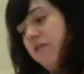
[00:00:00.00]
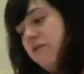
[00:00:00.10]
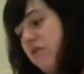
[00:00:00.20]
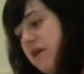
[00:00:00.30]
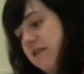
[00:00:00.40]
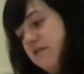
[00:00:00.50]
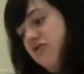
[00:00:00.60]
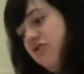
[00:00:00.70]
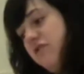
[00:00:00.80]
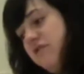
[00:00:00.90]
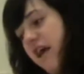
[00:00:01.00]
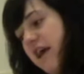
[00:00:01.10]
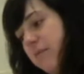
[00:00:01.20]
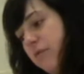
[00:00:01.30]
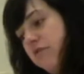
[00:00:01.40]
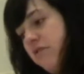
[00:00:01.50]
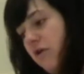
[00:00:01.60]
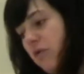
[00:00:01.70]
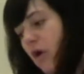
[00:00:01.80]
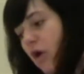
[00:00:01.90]
and they're easy to use tables,
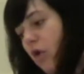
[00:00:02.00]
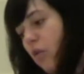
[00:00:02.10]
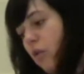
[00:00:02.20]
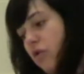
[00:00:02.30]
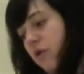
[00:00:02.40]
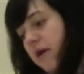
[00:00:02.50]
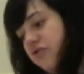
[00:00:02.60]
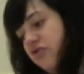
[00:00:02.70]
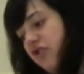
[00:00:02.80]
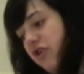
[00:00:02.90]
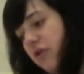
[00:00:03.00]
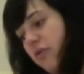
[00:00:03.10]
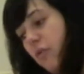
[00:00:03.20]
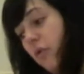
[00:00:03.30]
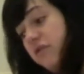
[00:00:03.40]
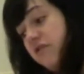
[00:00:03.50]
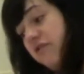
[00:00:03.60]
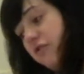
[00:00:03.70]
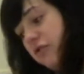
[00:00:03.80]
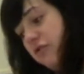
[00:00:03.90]
so what you have to do, what's
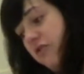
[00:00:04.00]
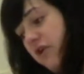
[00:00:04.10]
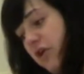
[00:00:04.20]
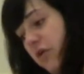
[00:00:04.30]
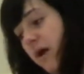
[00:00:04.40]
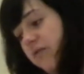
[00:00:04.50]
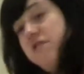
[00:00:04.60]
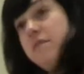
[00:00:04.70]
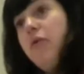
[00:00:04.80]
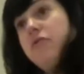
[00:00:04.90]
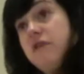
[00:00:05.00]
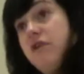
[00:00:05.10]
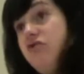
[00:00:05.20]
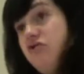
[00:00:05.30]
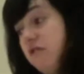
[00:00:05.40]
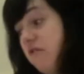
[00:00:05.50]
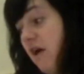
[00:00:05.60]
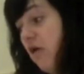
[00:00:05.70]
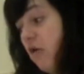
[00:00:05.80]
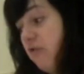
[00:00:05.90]
difficult for you, and the simple solutions
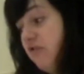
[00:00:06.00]
that are